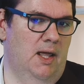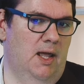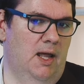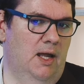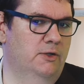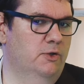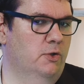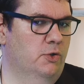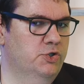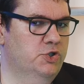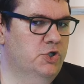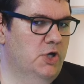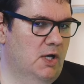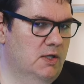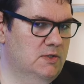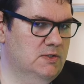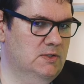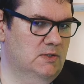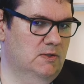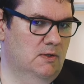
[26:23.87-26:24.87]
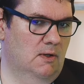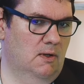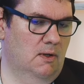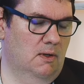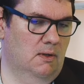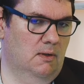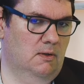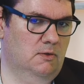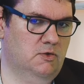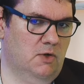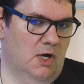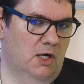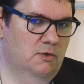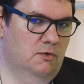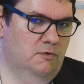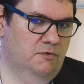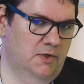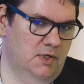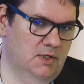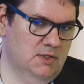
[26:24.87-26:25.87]
and not just try
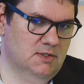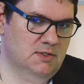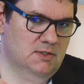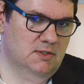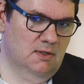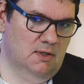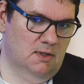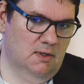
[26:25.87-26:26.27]
to fix